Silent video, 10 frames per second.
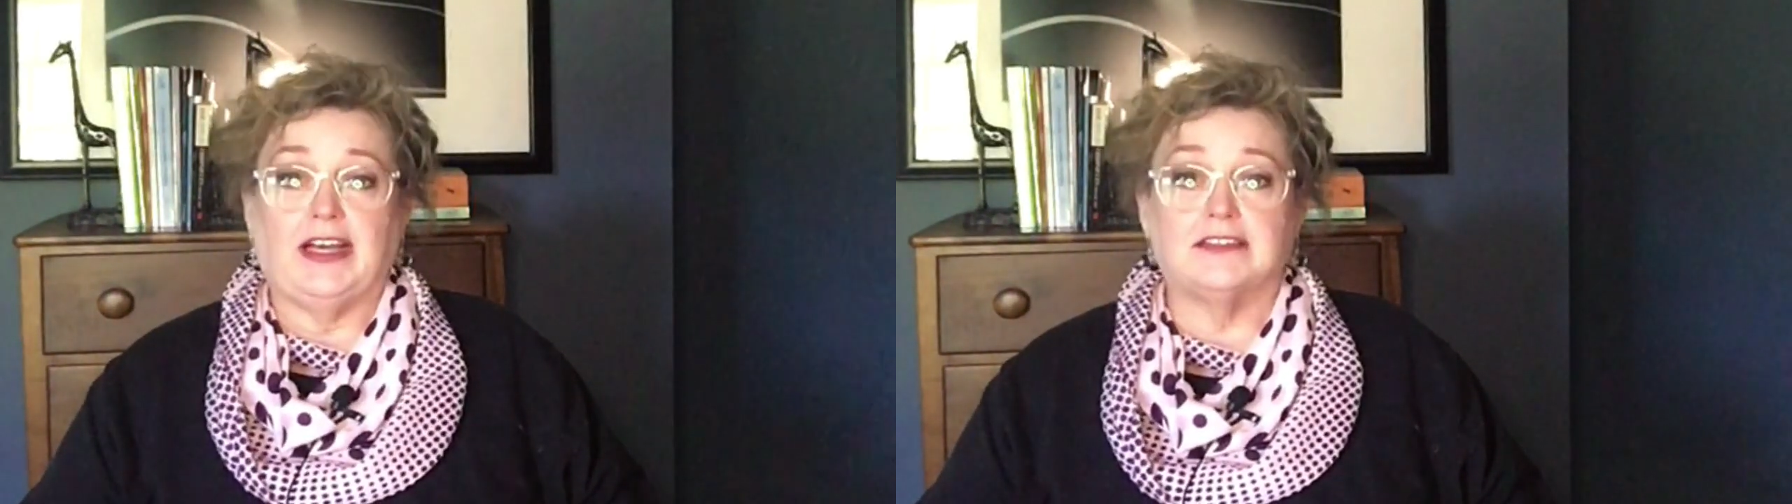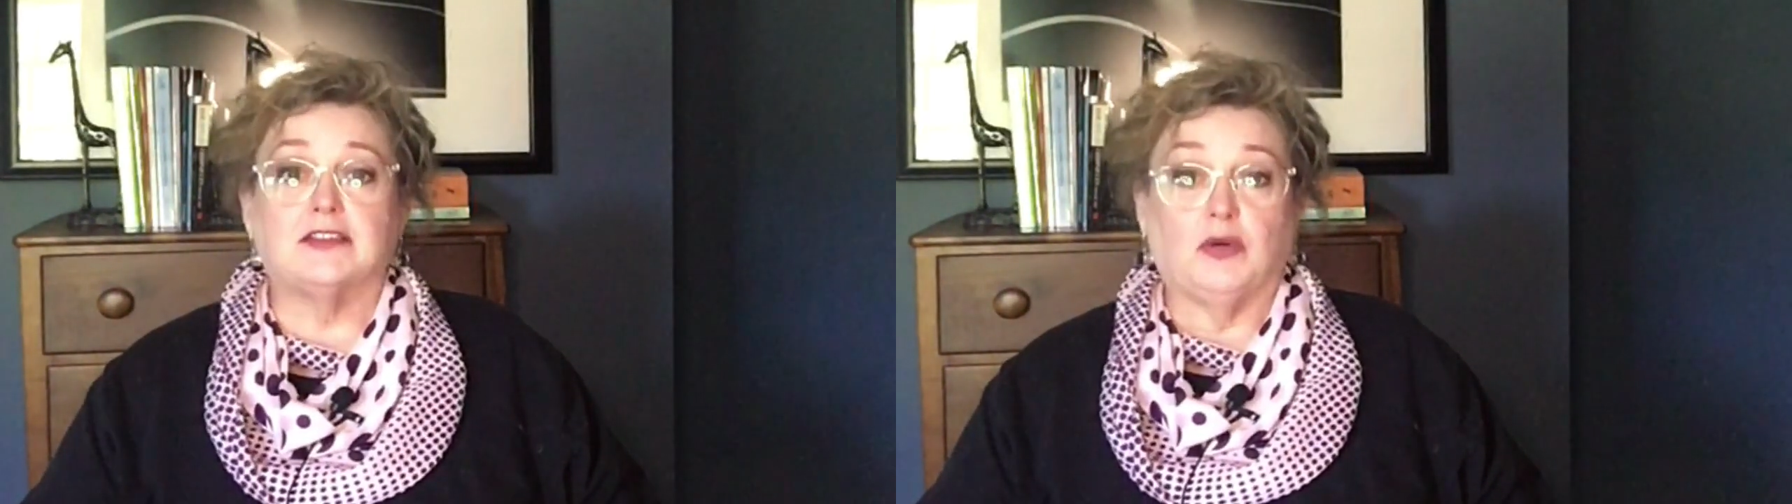
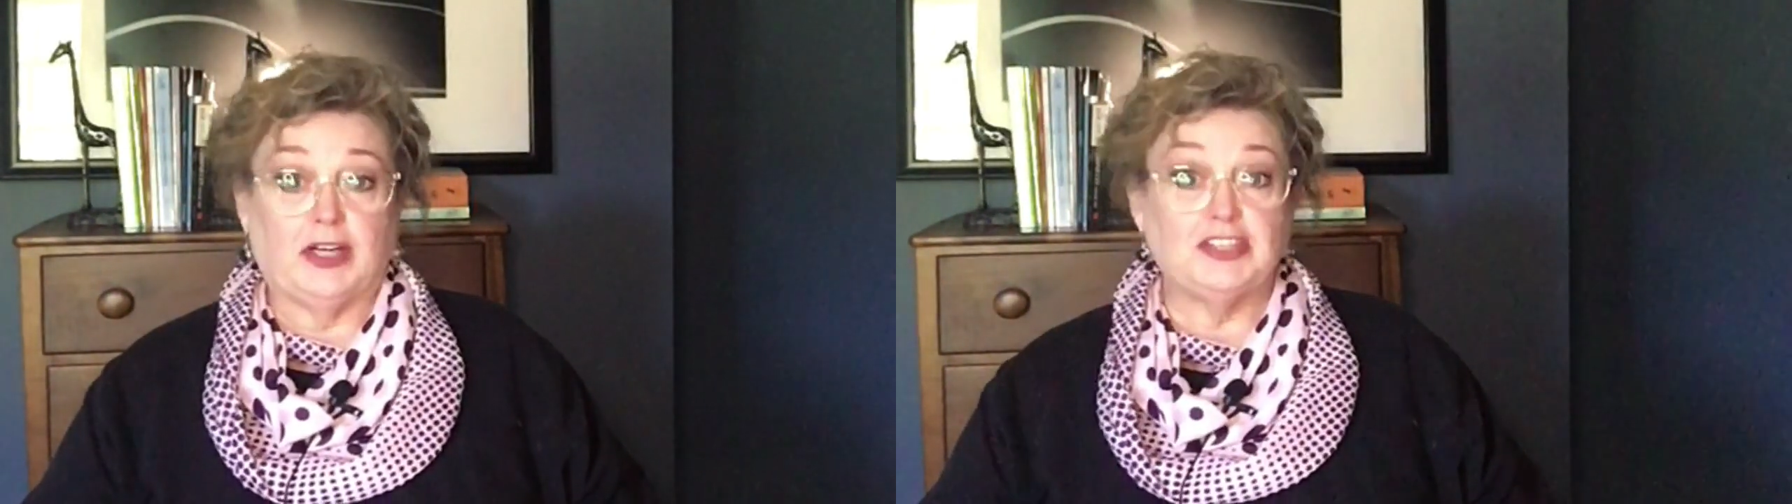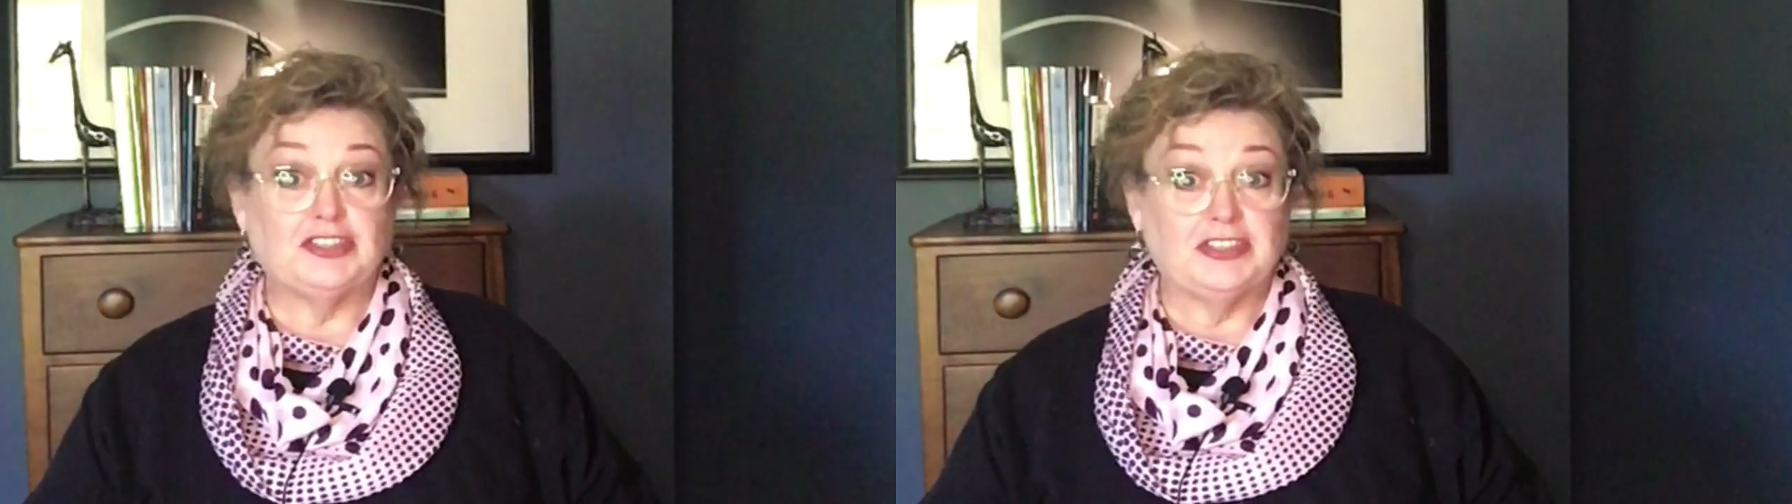ask
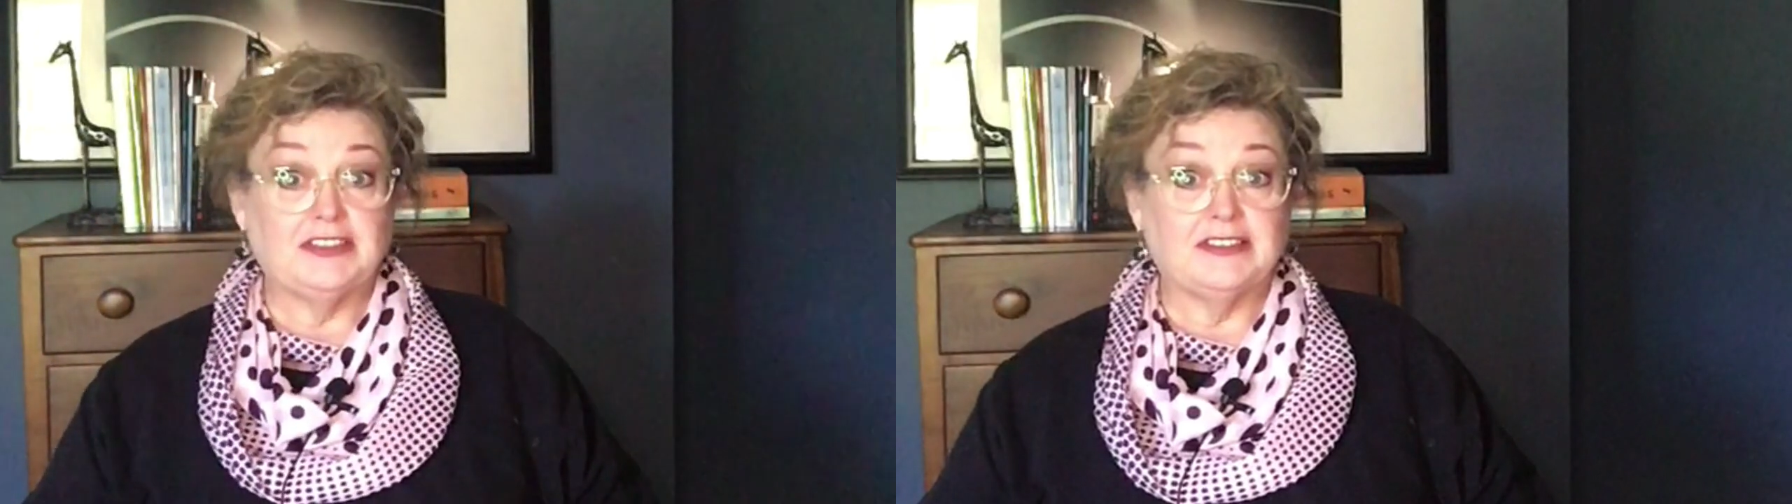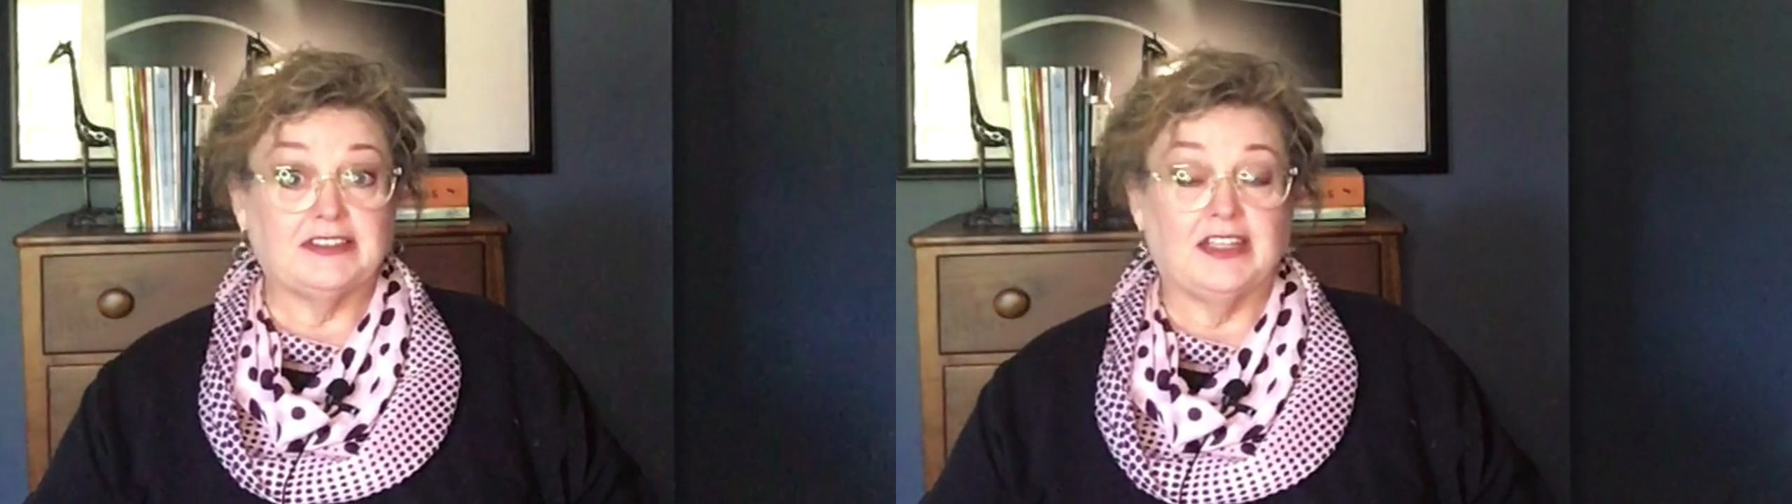
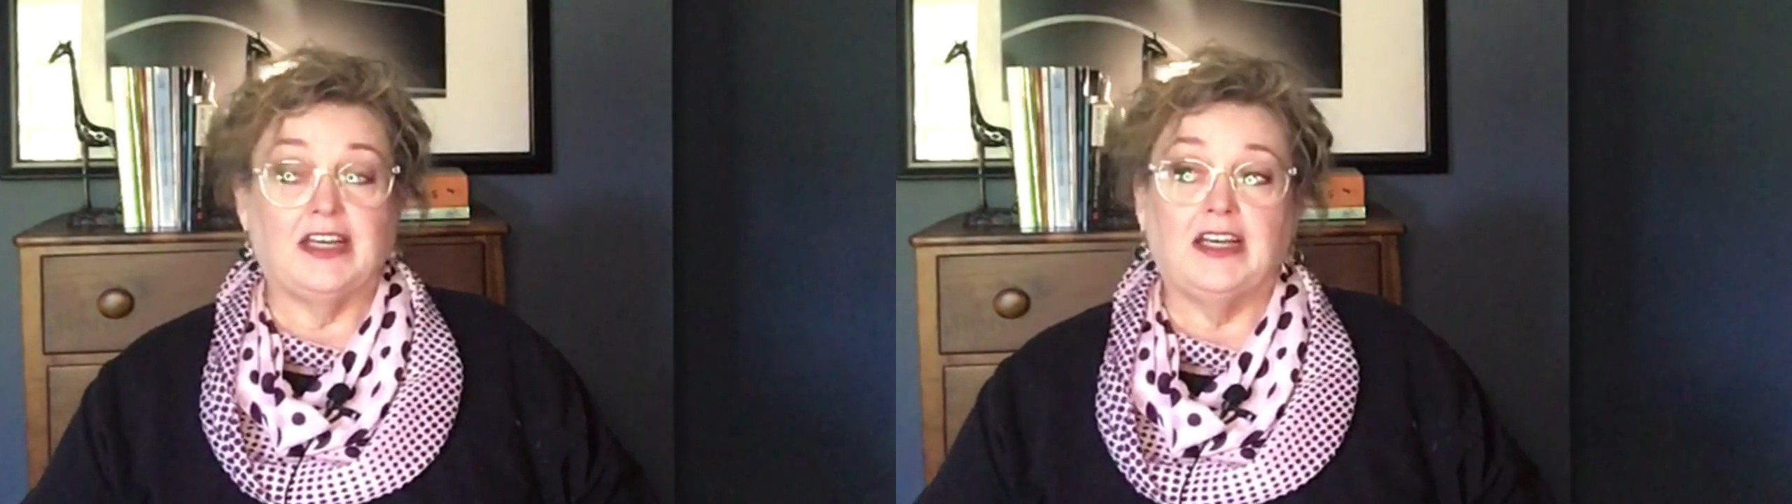questions